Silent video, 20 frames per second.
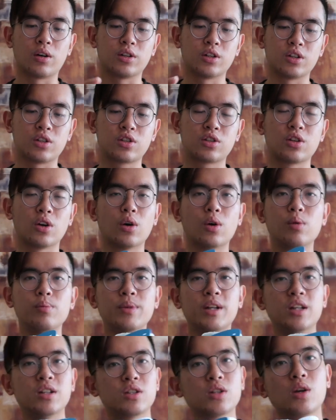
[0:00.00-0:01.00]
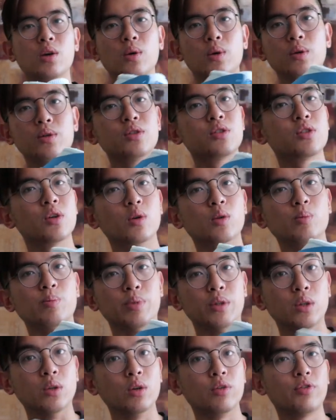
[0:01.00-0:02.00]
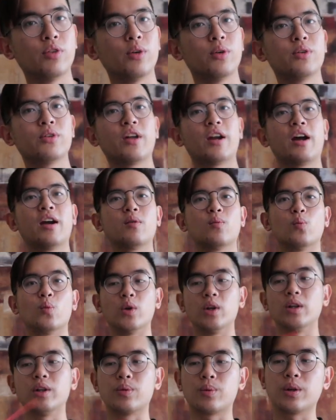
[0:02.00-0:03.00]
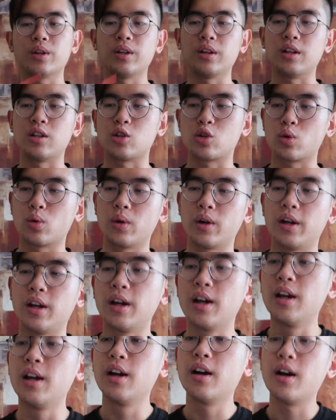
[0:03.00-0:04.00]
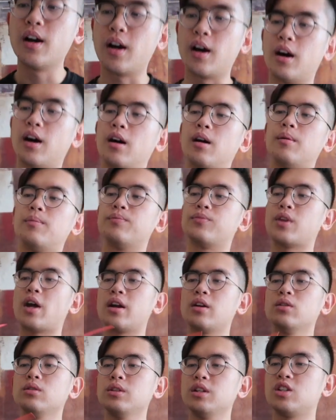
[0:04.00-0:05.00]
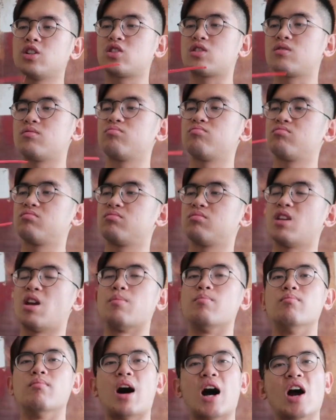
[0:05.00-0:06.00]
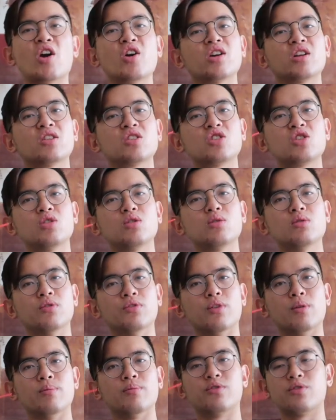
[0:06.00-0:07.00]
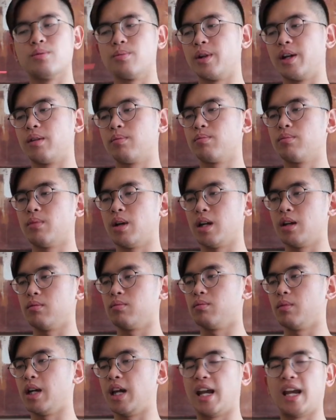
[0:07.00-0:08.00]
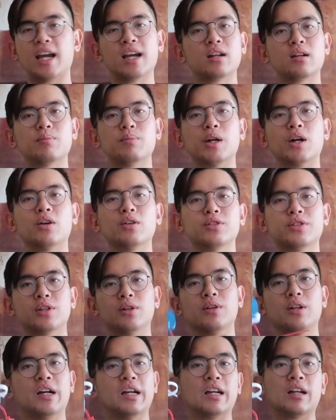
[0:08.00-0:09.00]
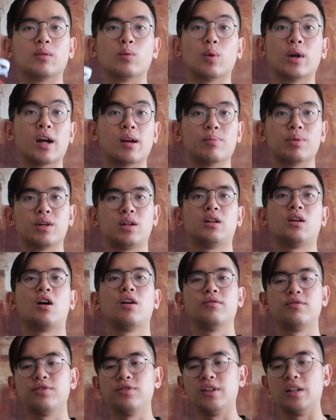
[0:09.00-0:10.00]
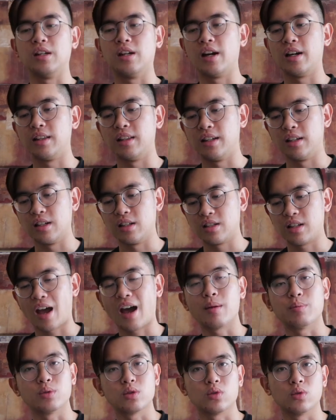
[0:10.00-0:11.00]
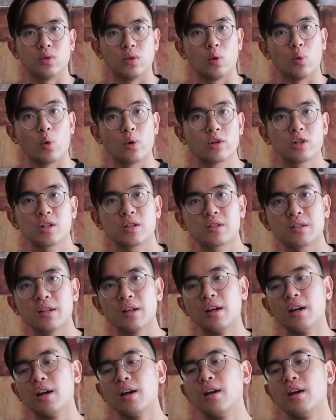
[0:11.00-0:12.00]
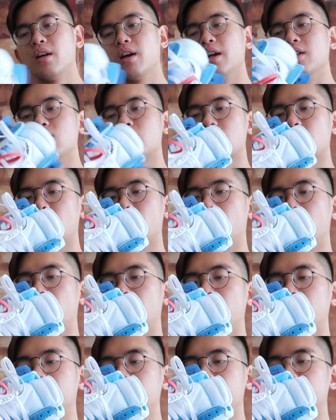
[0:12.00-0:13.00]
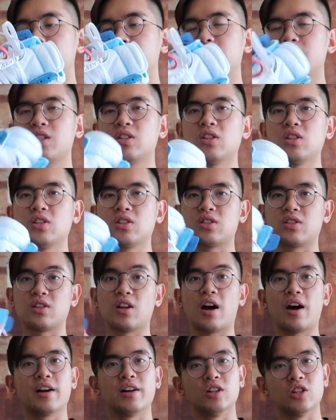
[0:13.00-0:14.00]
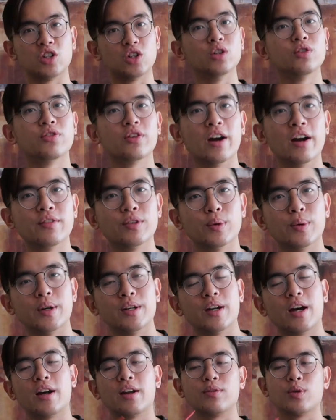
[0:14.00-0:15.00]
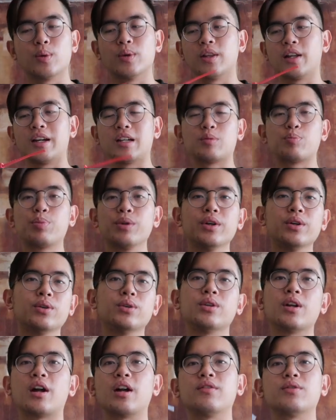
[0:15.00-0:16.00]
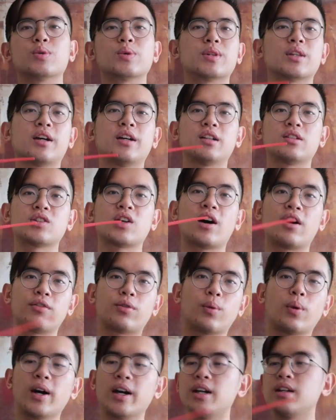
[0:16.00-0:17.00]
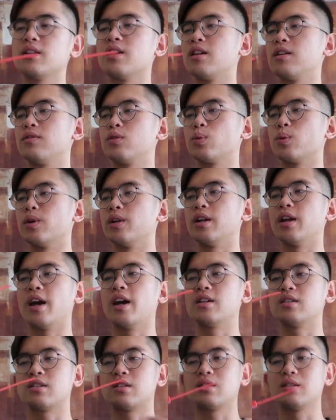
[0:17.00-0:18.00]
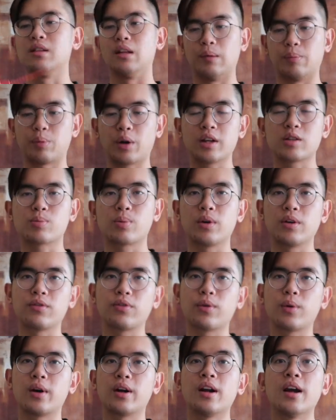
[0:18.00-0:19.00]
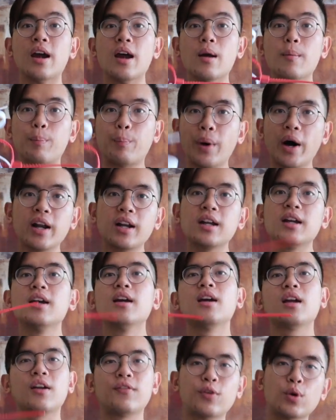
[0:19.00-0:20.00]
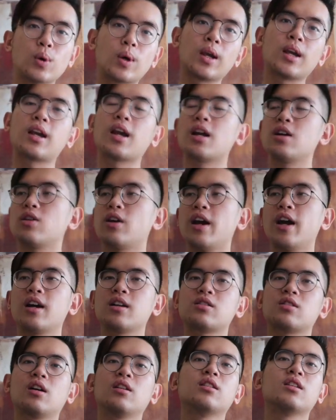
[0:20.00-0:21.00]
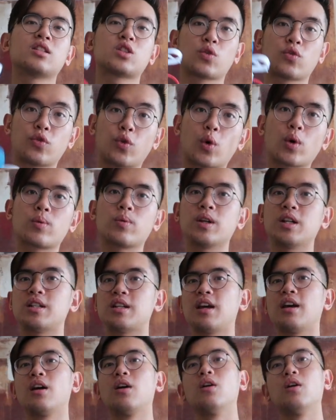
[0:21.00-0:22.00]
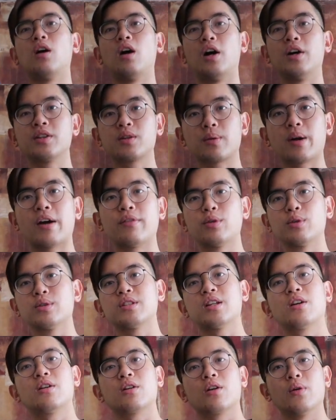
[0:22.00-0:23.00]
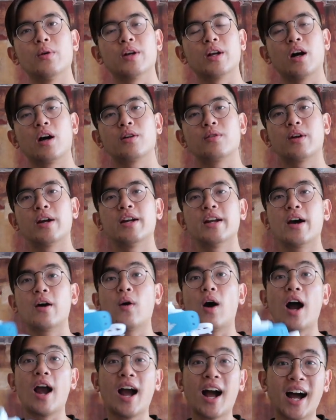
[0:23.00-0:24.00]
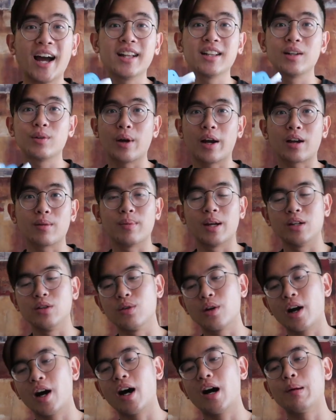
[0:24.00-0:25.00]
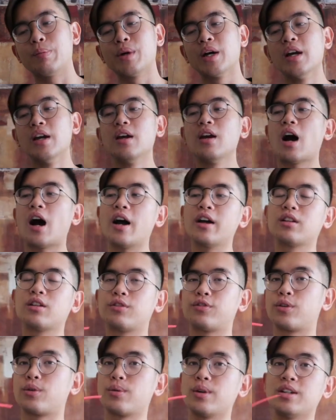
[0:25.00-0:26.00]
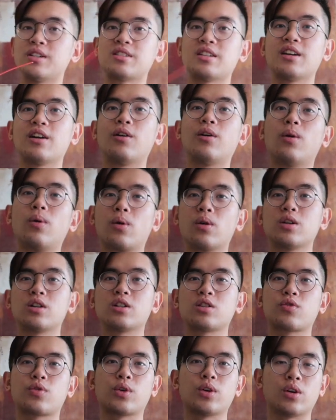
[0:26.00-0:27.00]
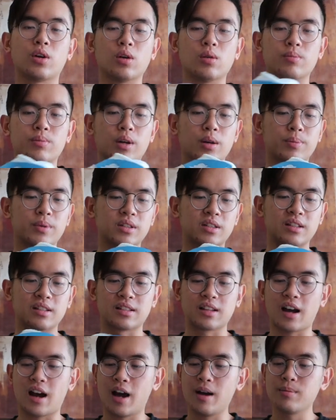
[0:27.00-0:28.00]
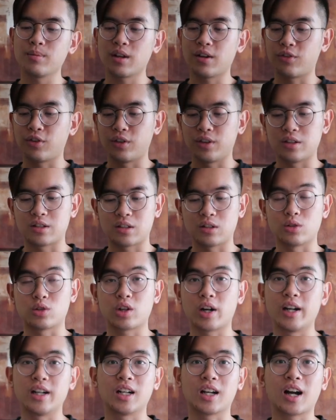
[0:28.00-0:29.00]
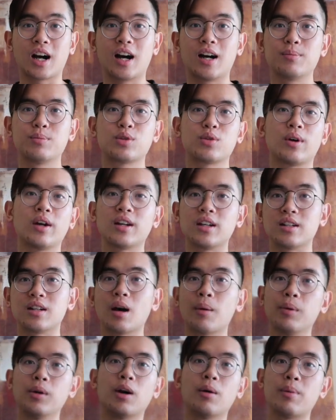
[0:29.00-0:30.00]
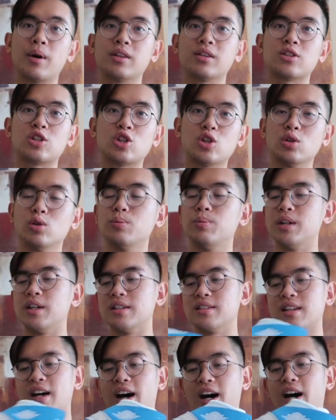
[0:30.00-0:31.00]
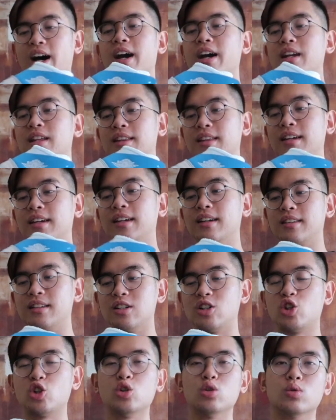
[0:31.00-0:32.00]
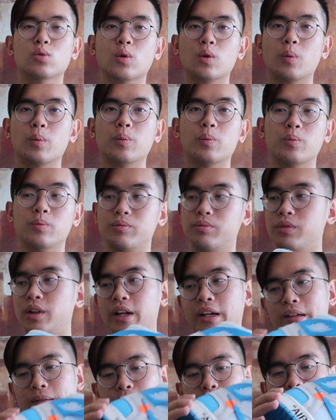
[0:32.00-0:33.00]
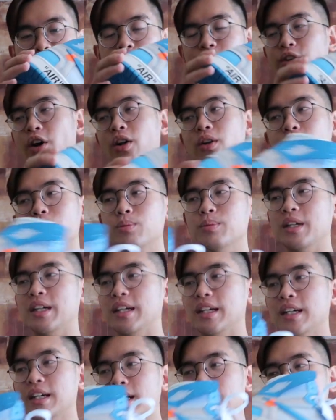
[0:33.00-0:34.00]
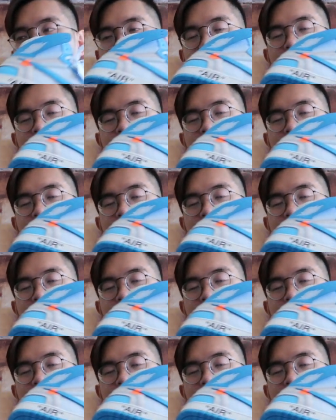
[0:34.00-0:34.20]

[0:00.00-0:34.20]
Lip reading: are just so minuscule, so beautiful that I really, really enjoy not only just admiring the shoe from like my hand, but also like when I put it on feet, I think it's absolutely gorgeous. And so this is not a shoe for everyone. Not everyone likes blue, not everyone likes Off-White, not everyone has the price point for it, but if you can get your hands on this for retail on the raffles that are going on right now, I highly recommend you cop, either for resale or just for your own purposes. I'm definitely still trying to cop so I can double up on the shoe because I think the shoe will like follow me